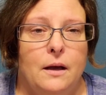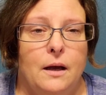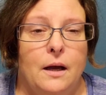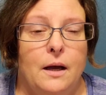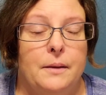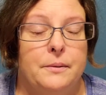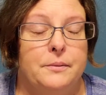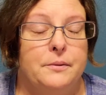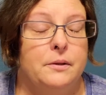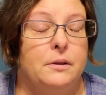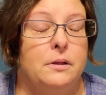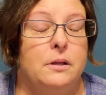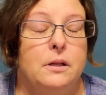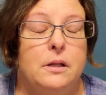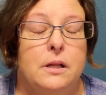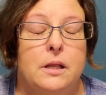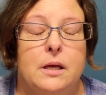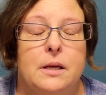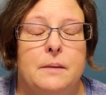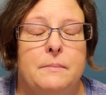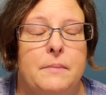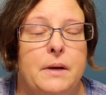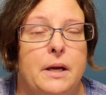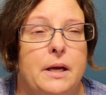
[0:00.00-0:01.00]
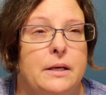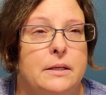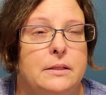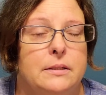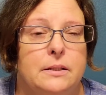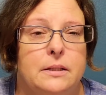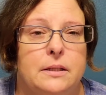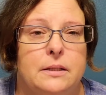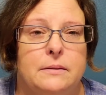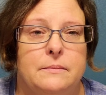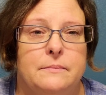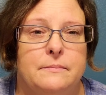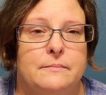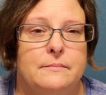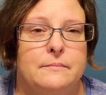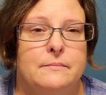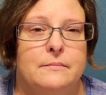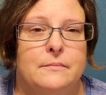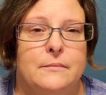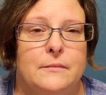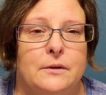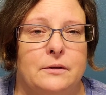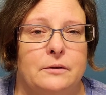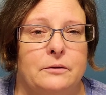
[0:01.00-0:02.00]
absolutely amazing.
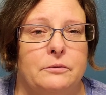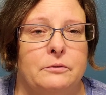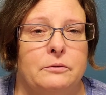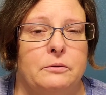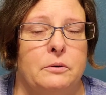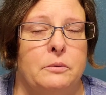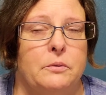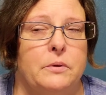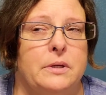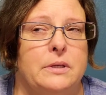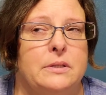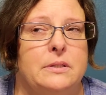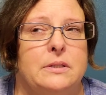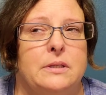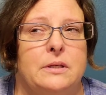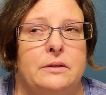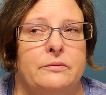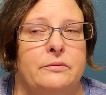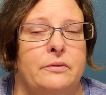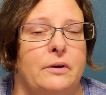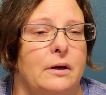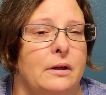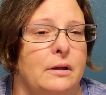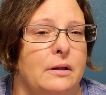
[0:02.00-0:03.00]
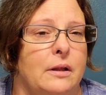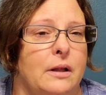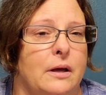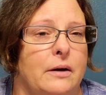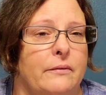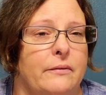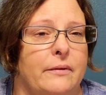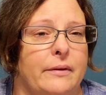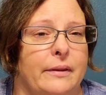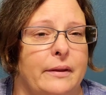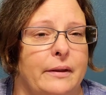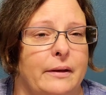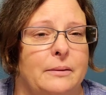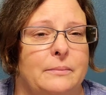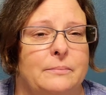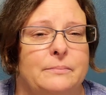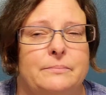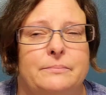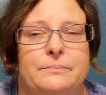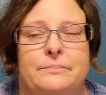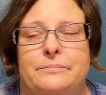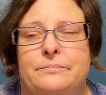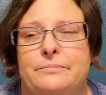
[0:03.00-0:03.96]
It's so easy to fall in love with him.